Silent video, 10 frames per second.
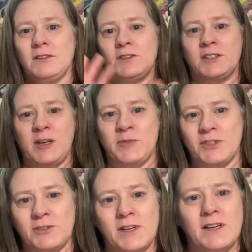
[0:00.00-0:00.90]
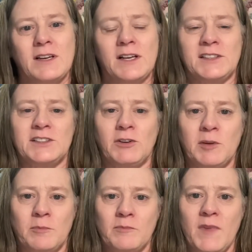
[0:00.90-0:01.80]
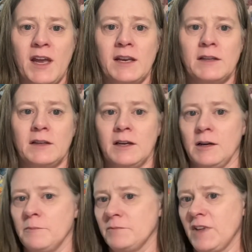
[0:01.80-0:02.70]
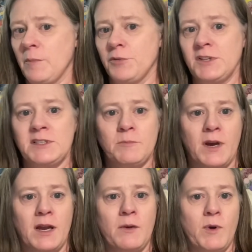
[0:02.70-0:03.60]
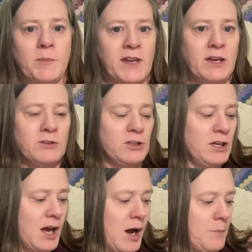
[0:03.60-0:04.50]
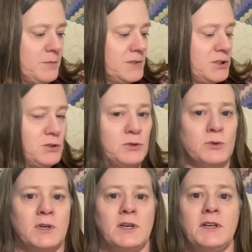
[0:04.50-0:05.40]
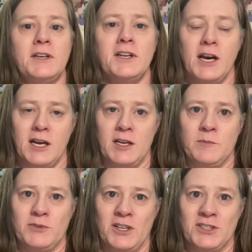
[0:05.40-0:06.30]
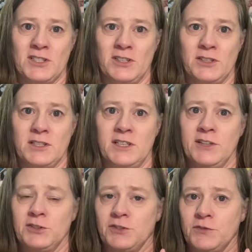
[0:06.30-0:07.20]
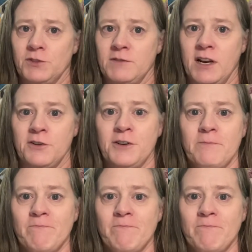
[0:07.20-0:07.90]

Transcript: This episode, that's the only, and um, that brings my whip count up to nine projects on the needles for the record.